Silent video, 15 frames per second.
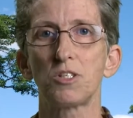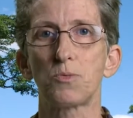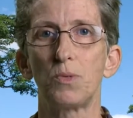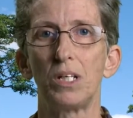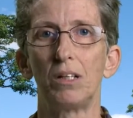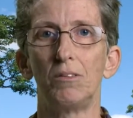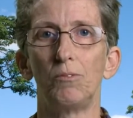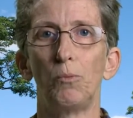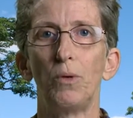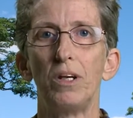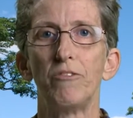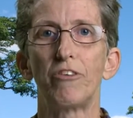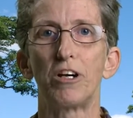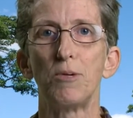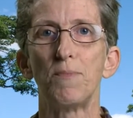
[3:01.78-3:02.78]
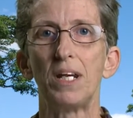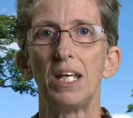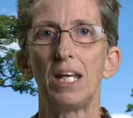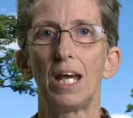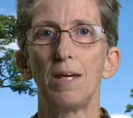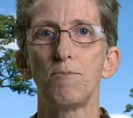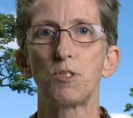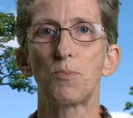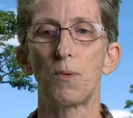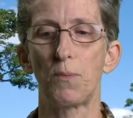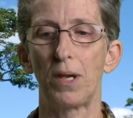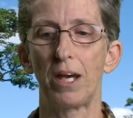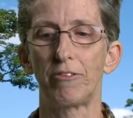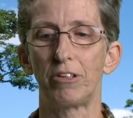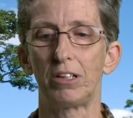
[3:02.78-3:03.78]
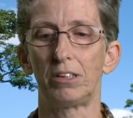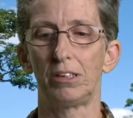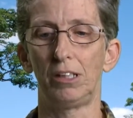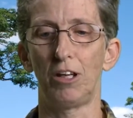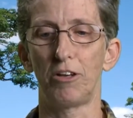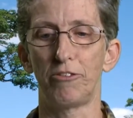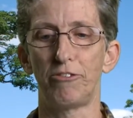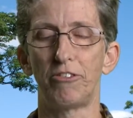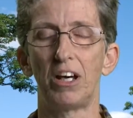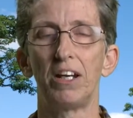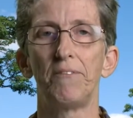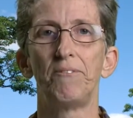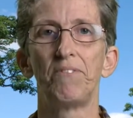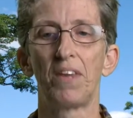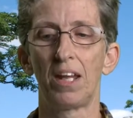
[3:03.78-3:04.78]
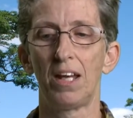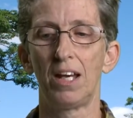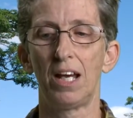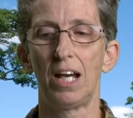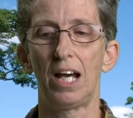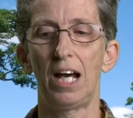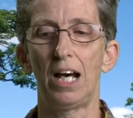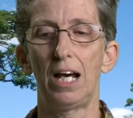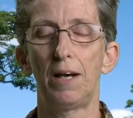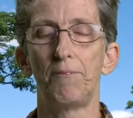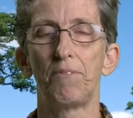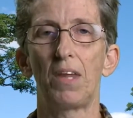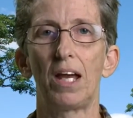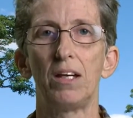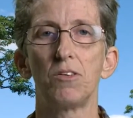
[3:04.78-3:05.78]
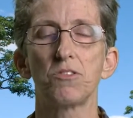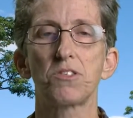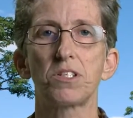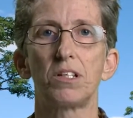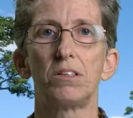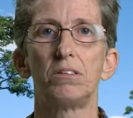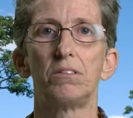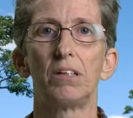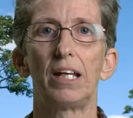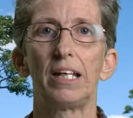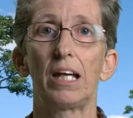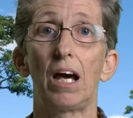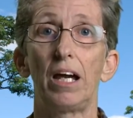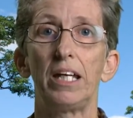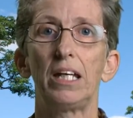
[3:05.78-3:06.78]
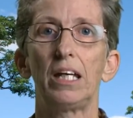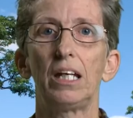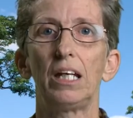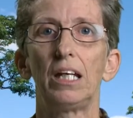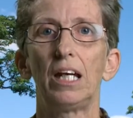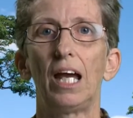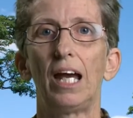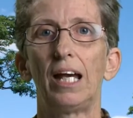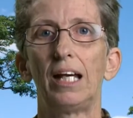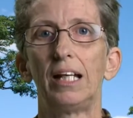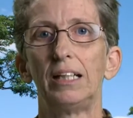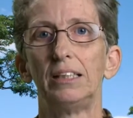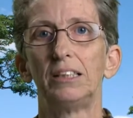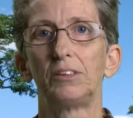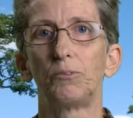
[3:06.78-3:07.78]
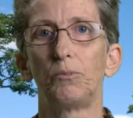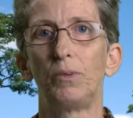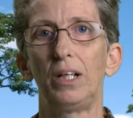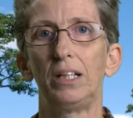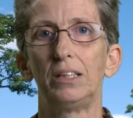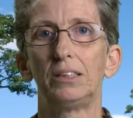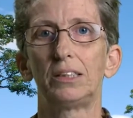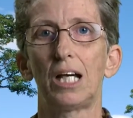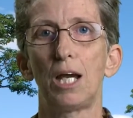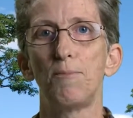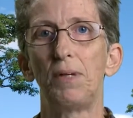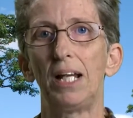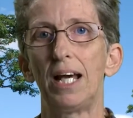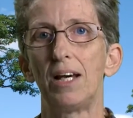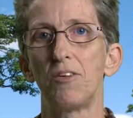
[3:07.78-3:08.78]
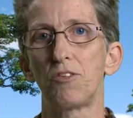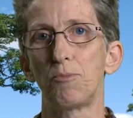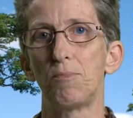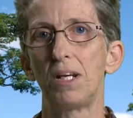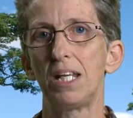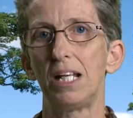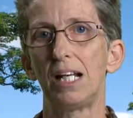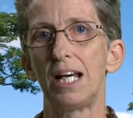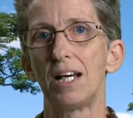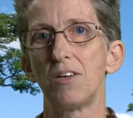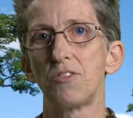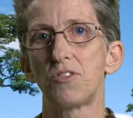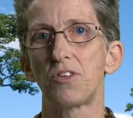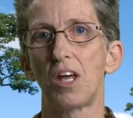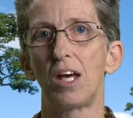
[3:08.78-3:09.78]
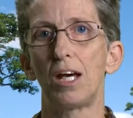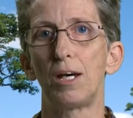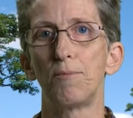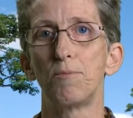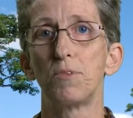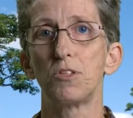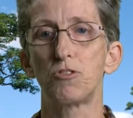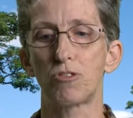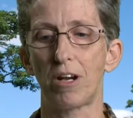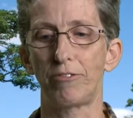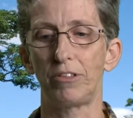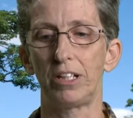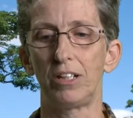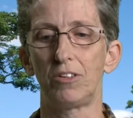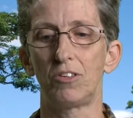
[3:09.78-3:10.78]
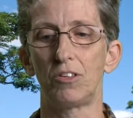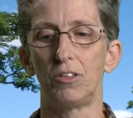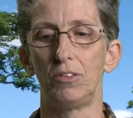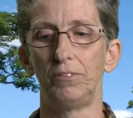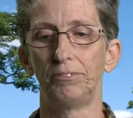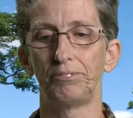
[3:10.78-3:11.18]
We don't win very many games, but we have a lot of fun. I also like hiking, and when time allows and money allows, traveling too.